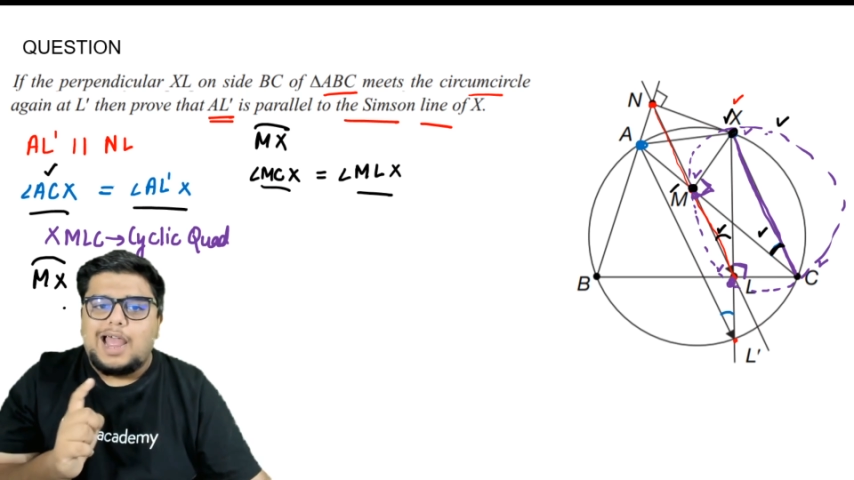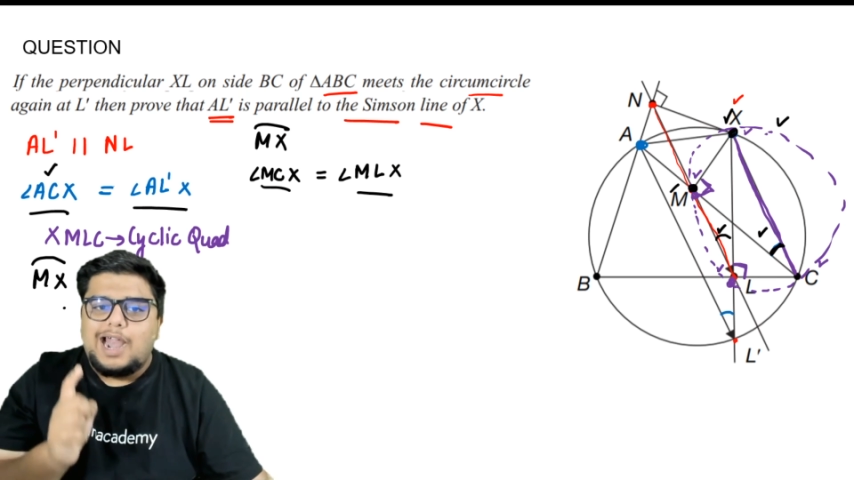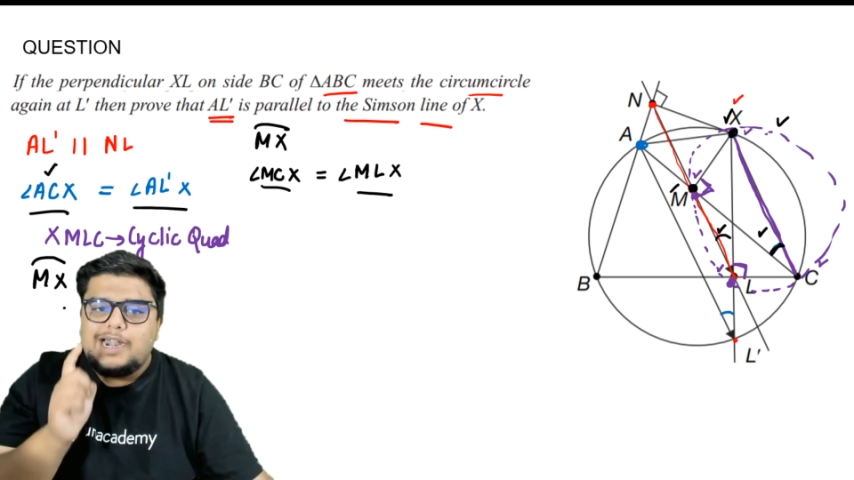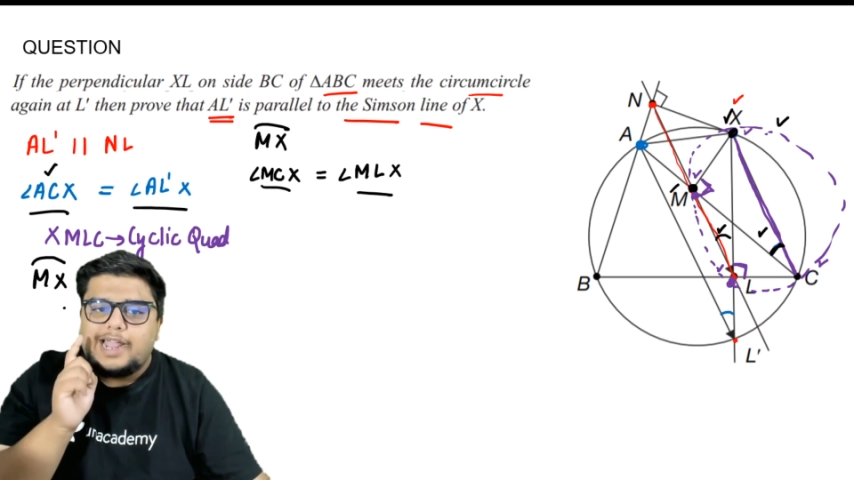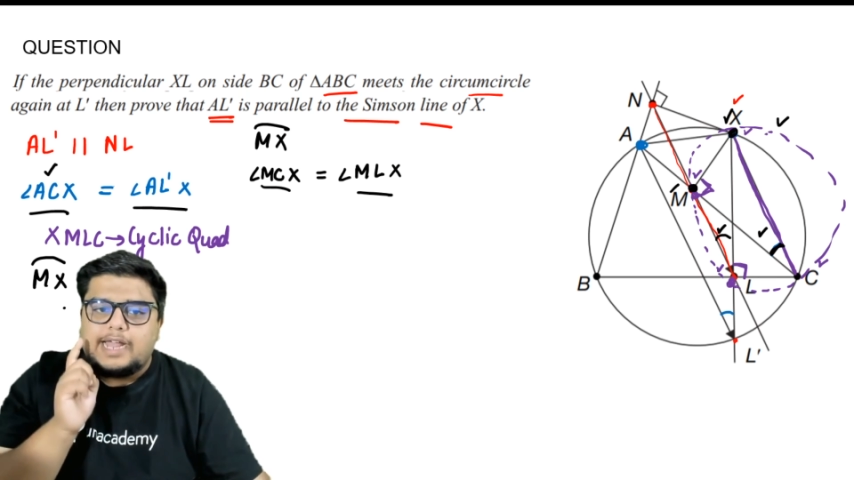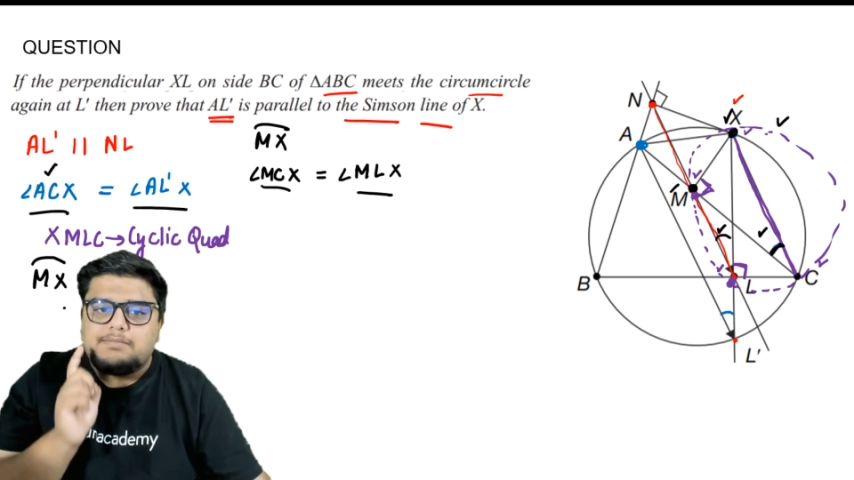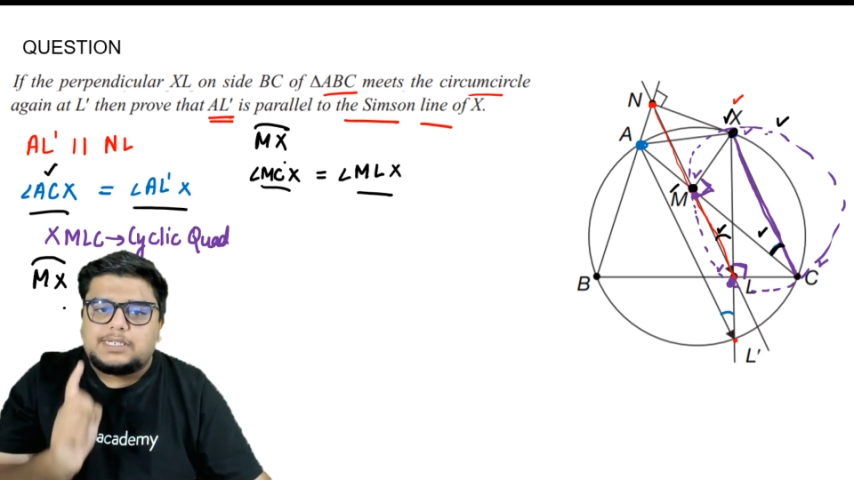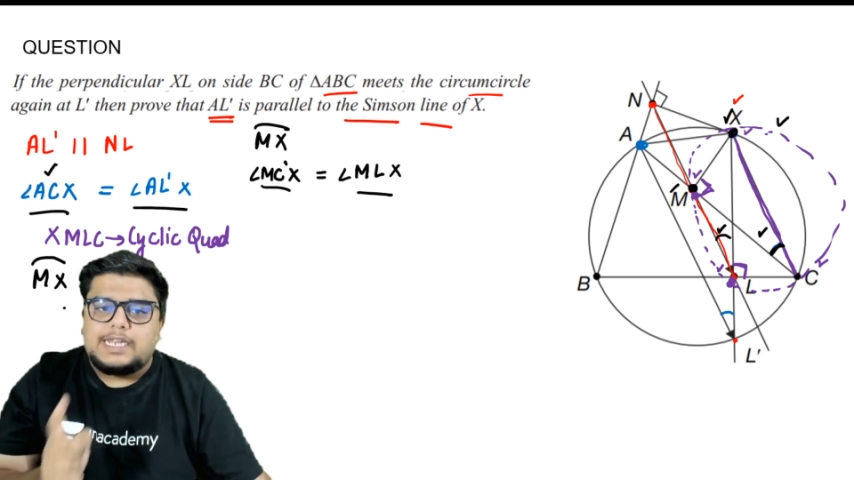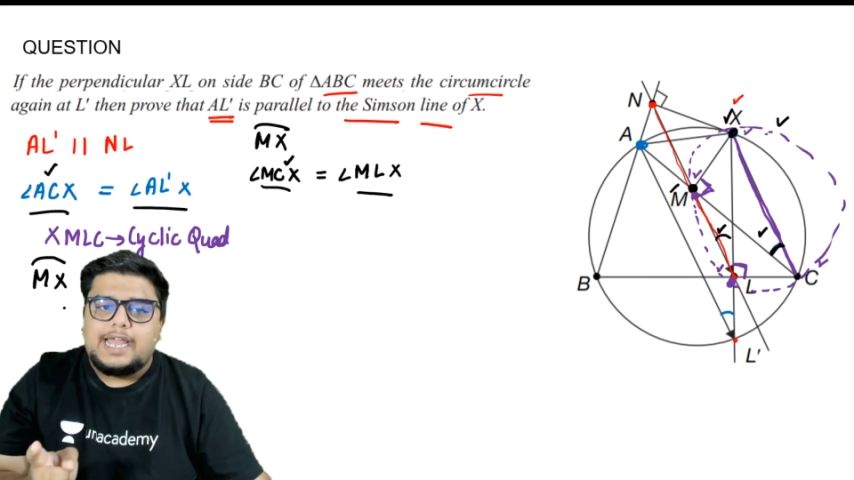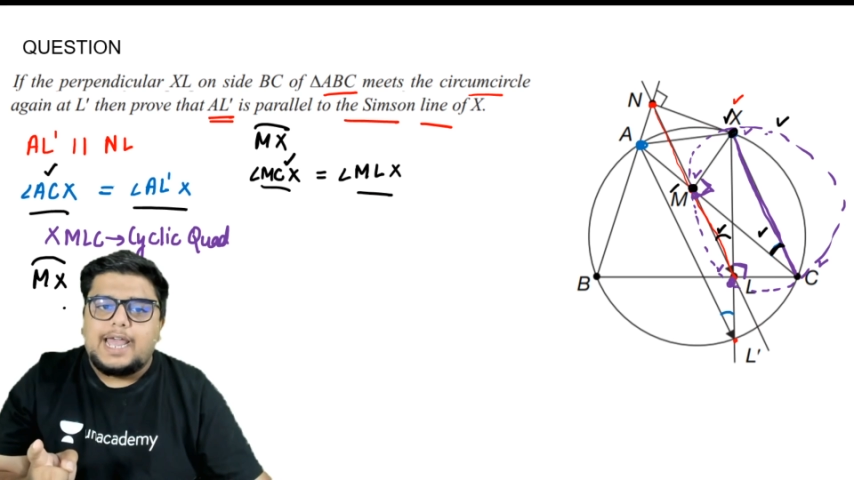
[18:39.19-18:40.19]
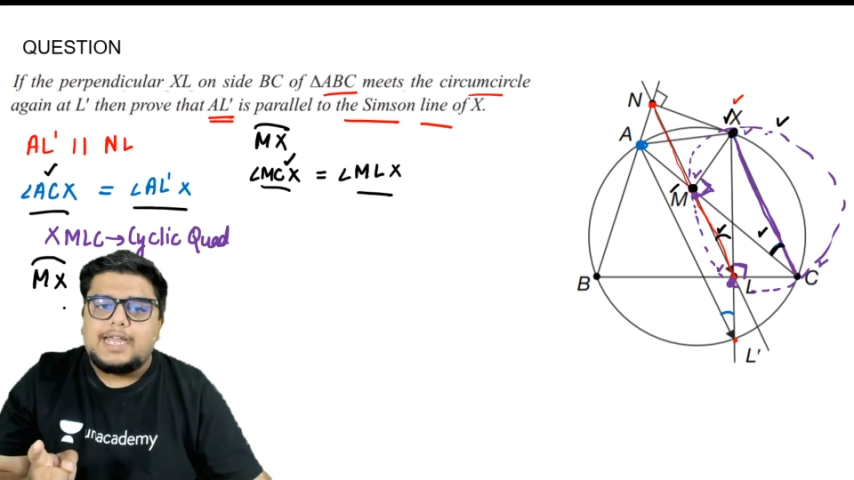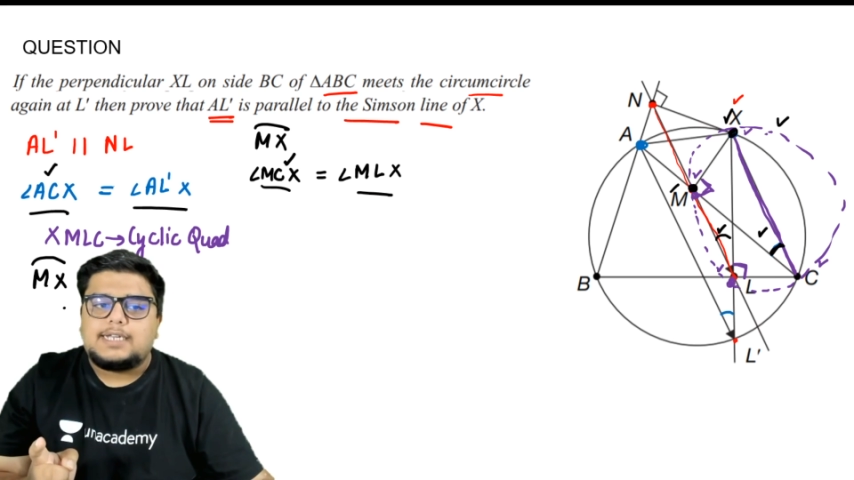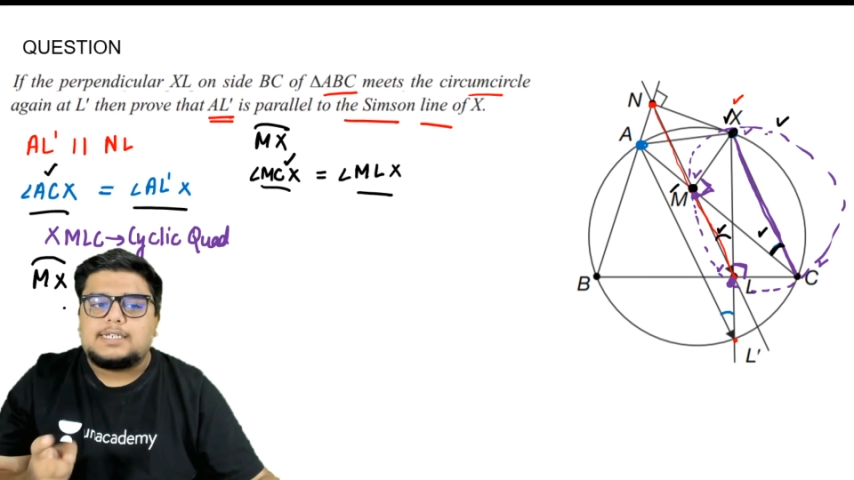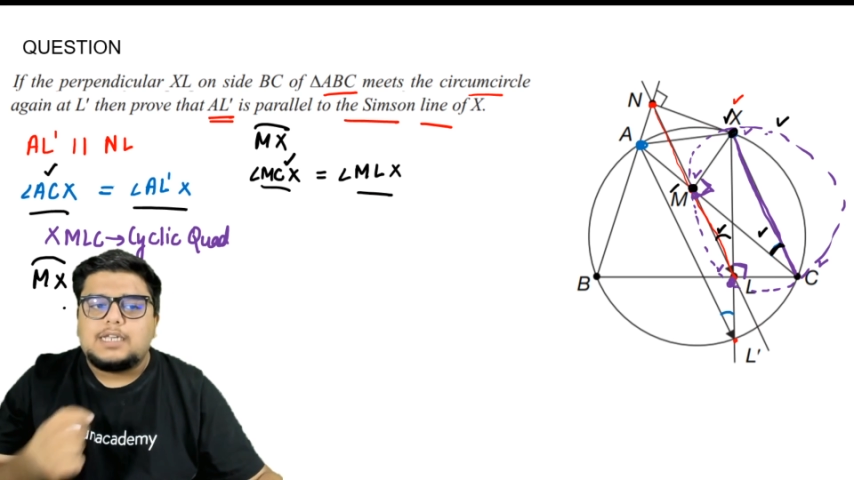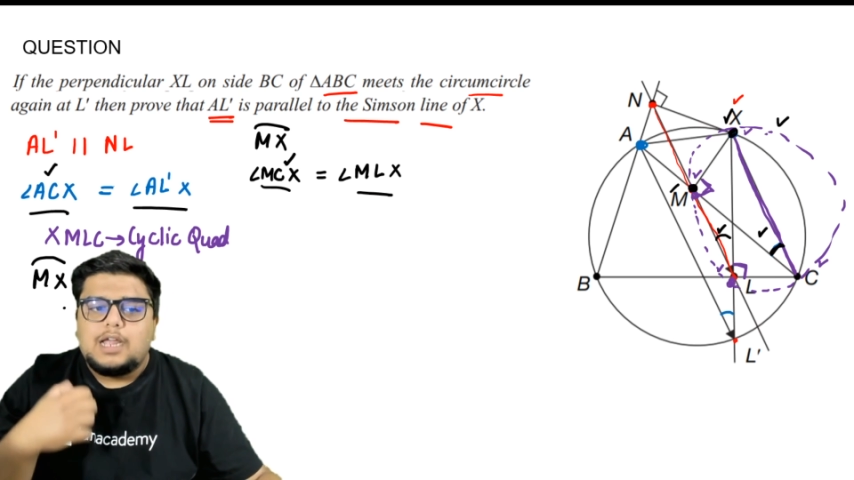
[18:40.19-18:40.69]
and
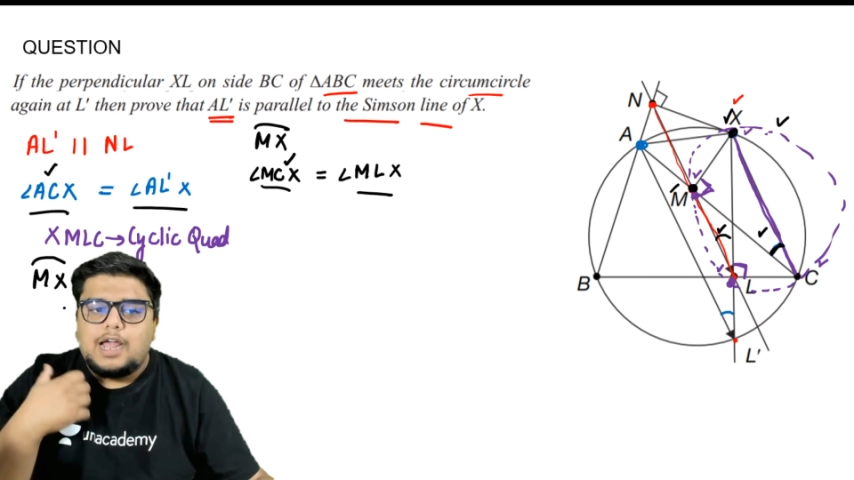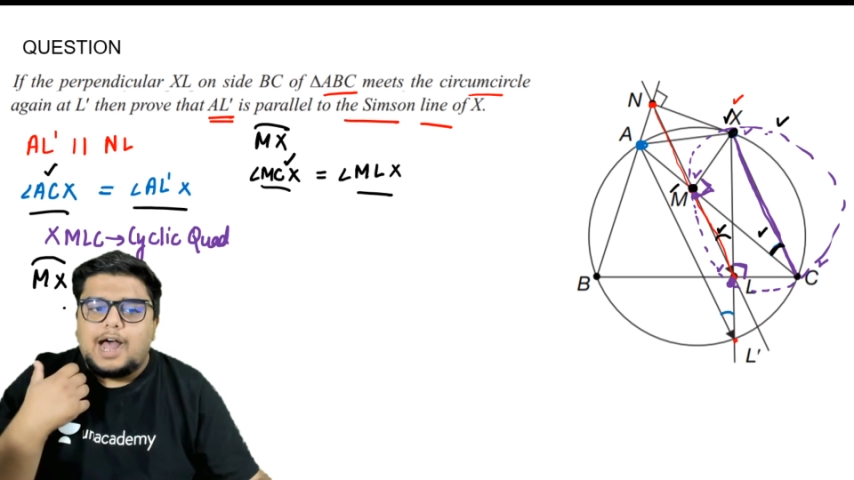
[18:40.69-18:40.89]
MCX